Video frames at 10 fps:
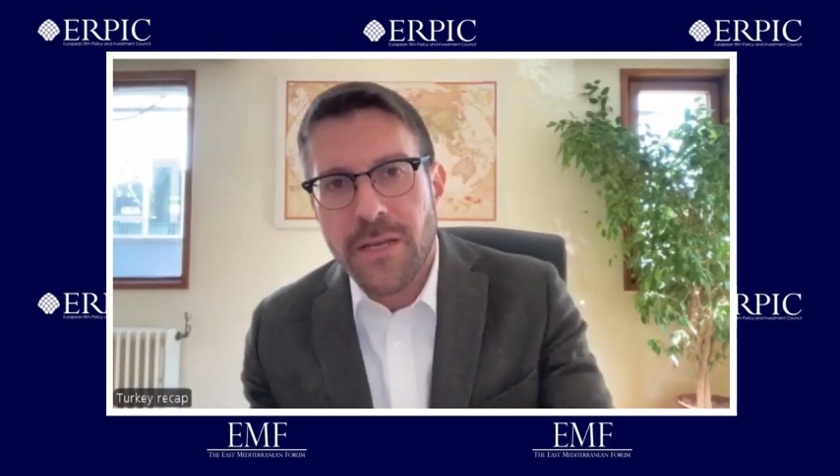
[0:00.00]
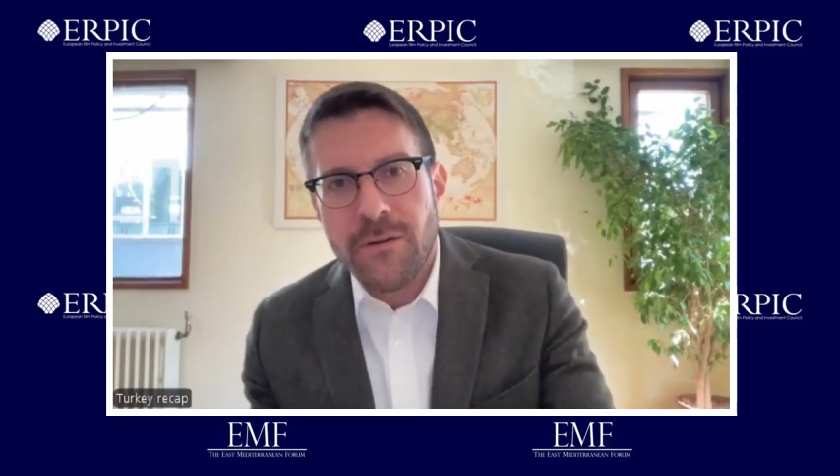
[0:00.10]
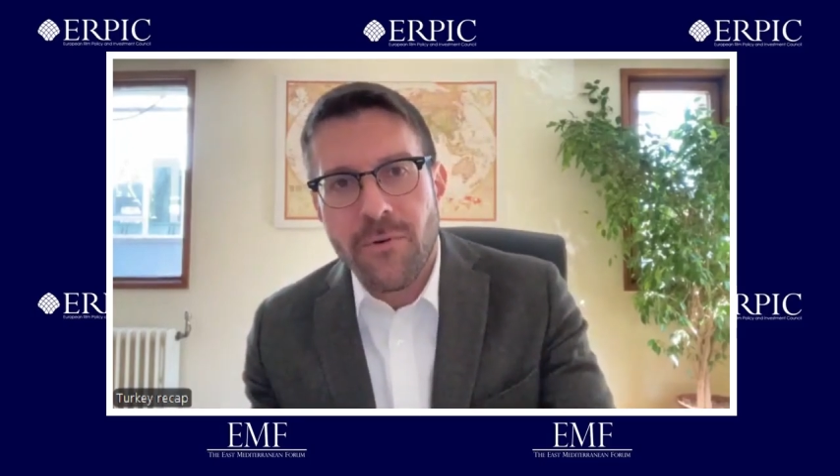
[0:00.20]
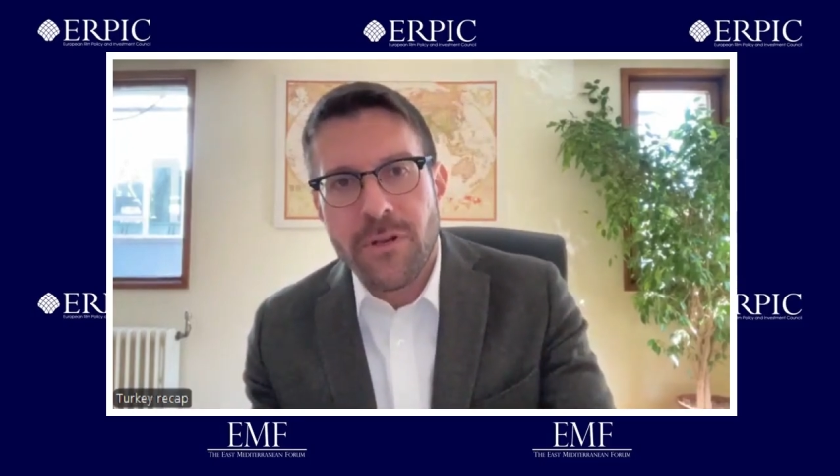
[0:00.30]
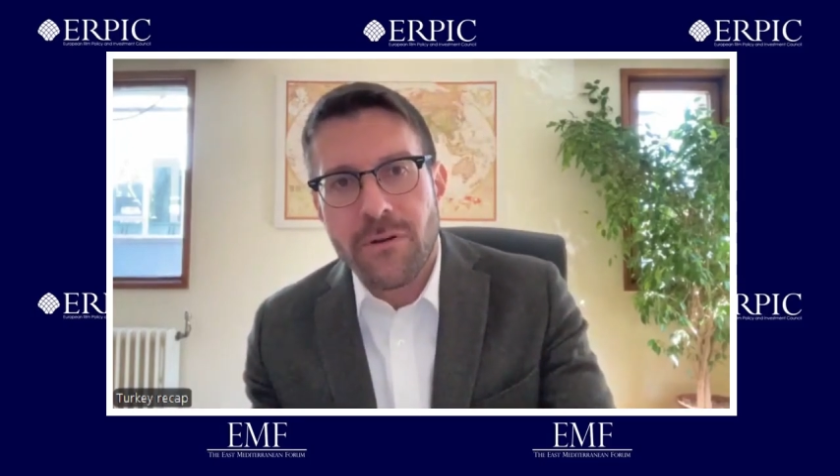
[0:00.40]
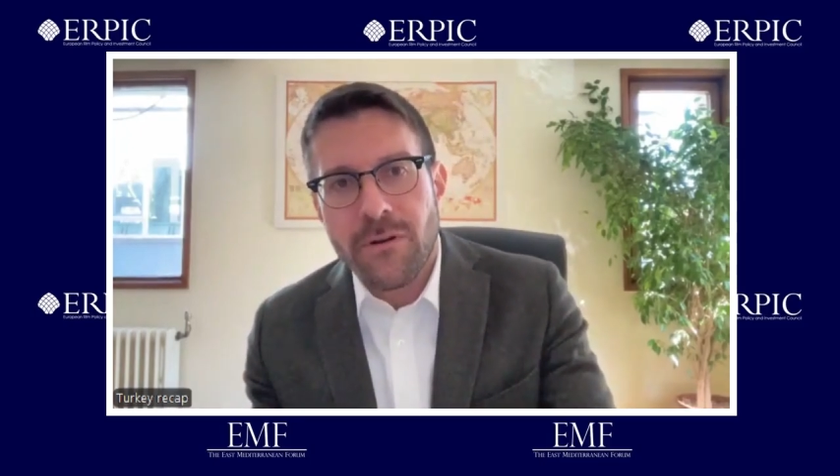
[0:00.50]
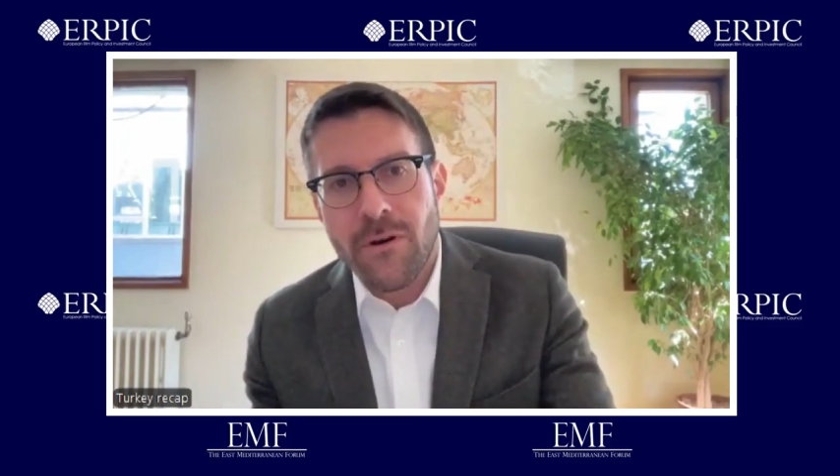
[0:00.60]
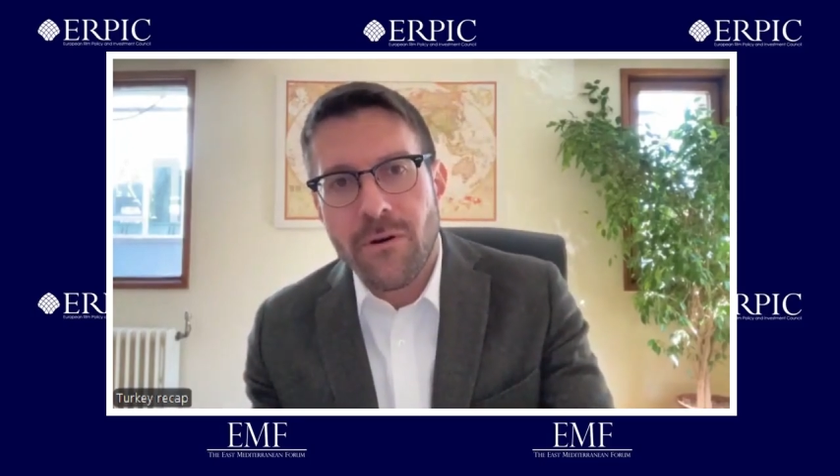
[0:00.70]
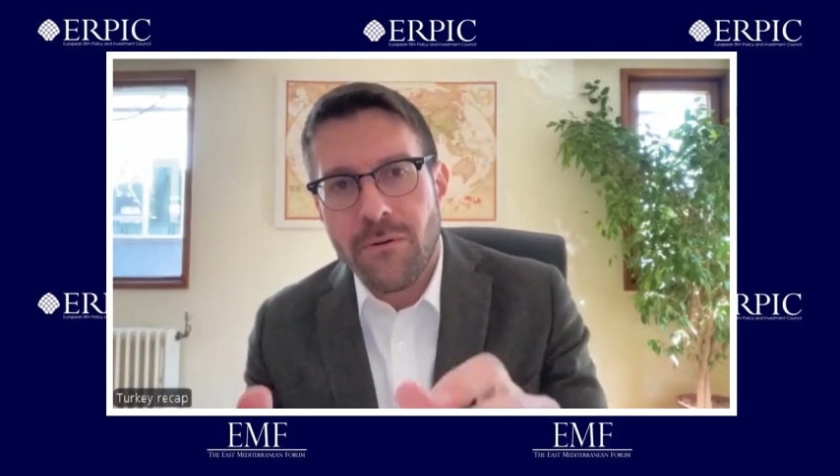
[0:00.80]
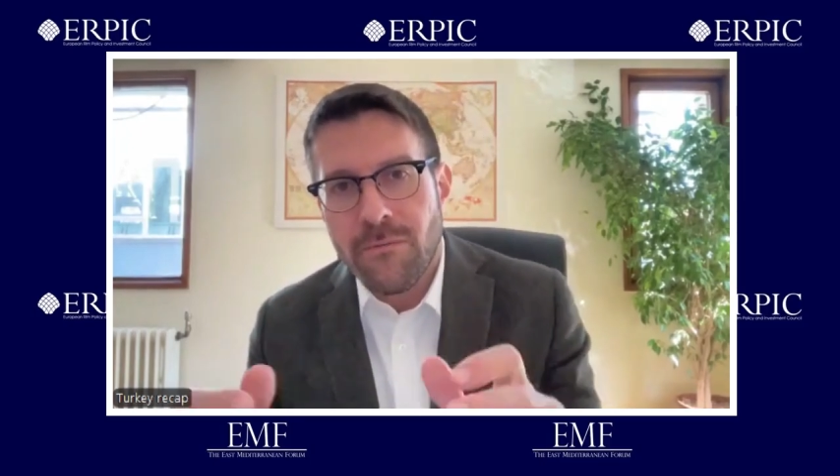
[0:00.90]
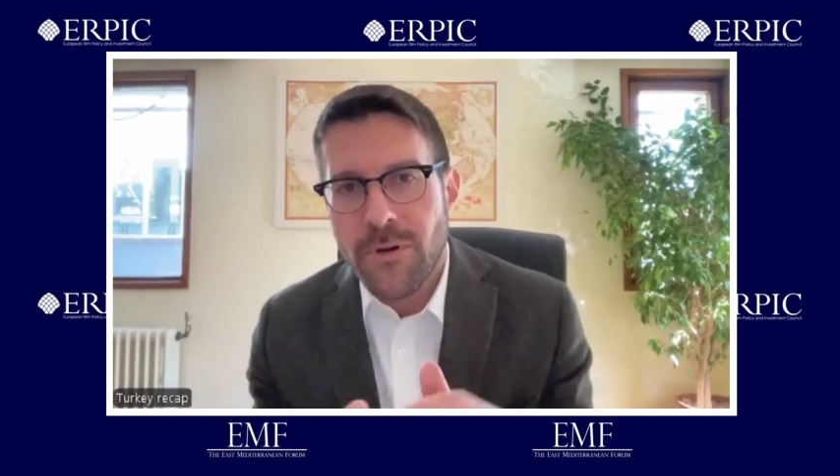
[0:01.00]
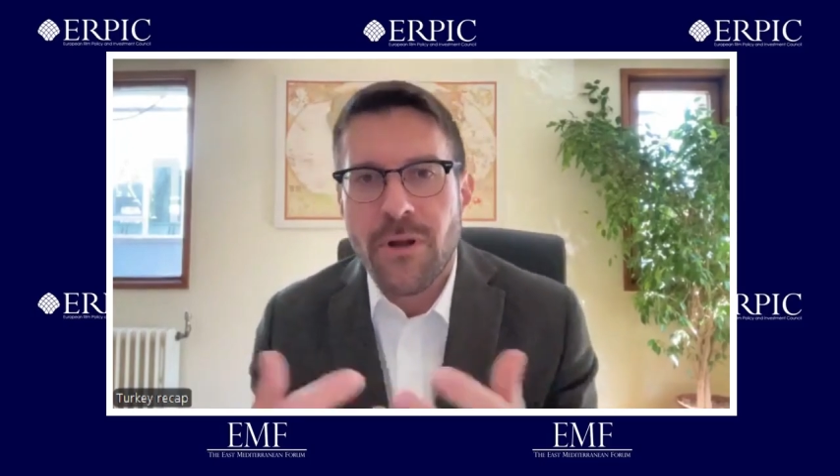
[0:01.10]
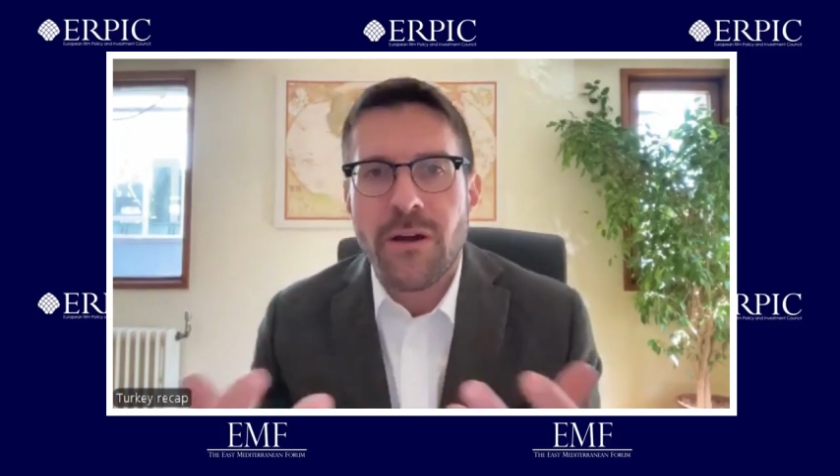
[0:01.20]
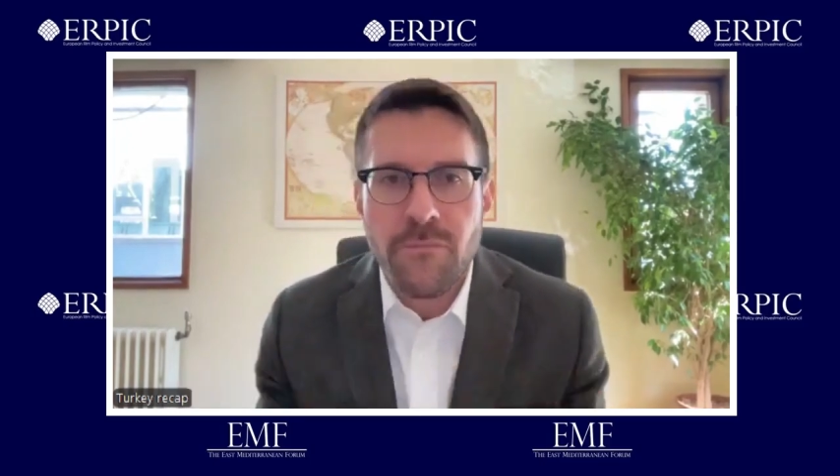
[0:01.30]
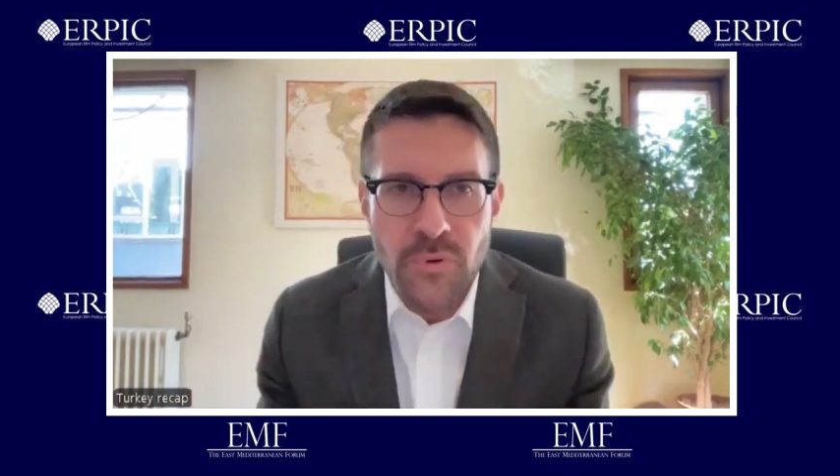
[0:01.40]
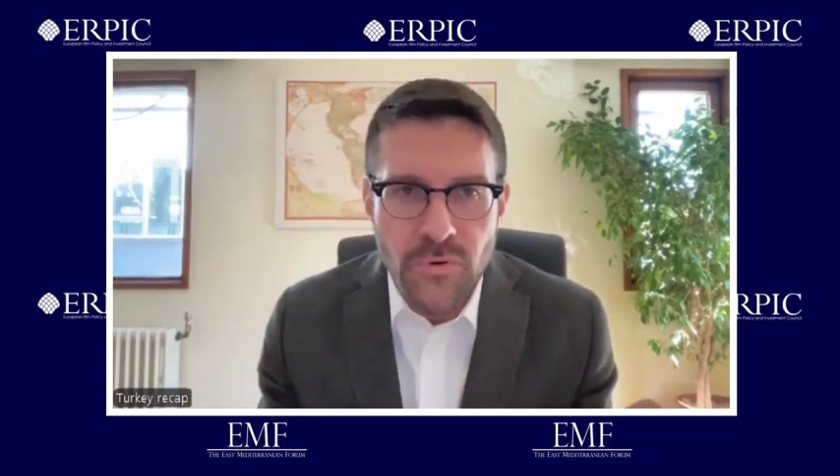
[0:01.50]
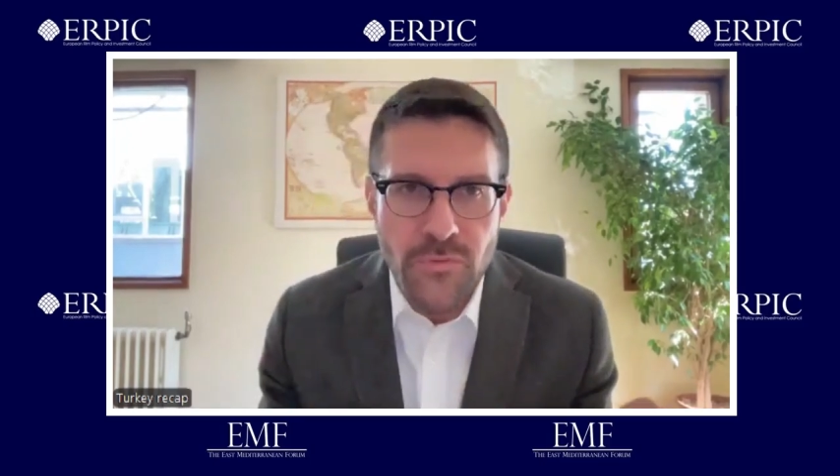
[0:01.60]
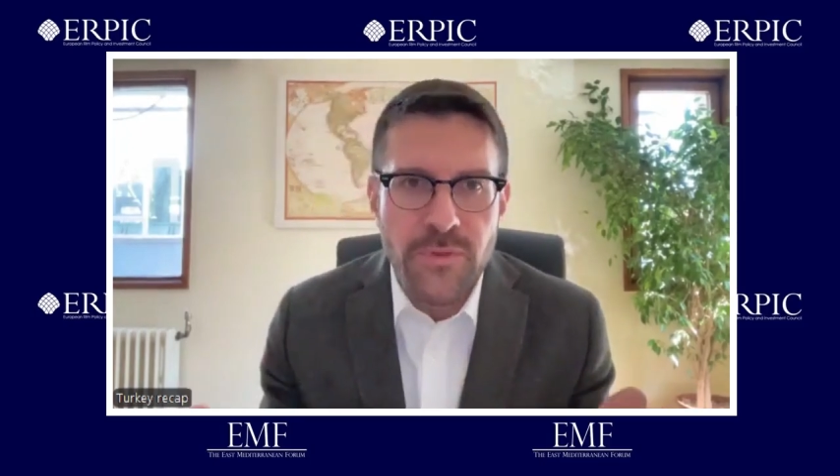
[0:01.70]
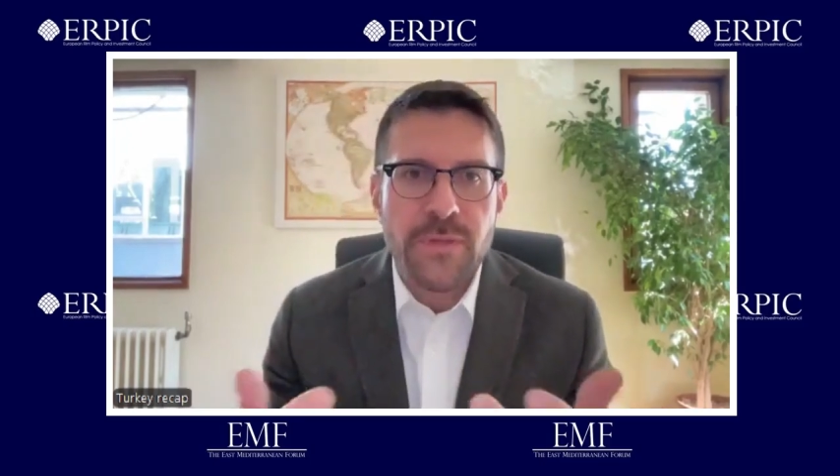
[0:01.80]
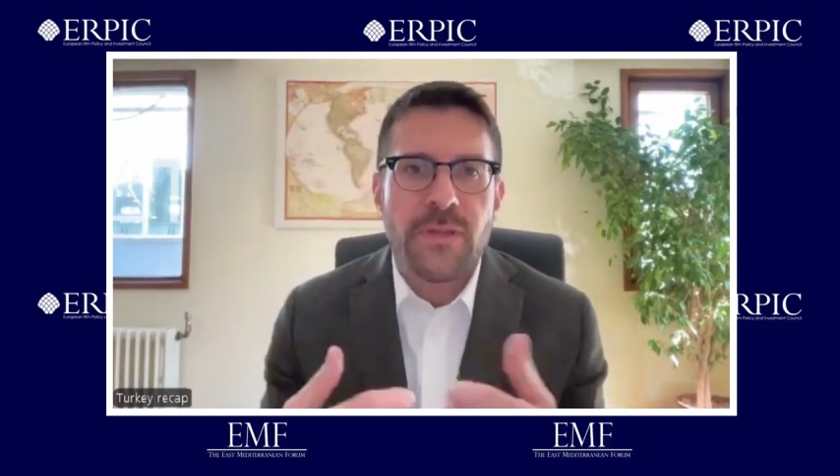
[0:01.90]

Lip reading: We don't know, we don't have proof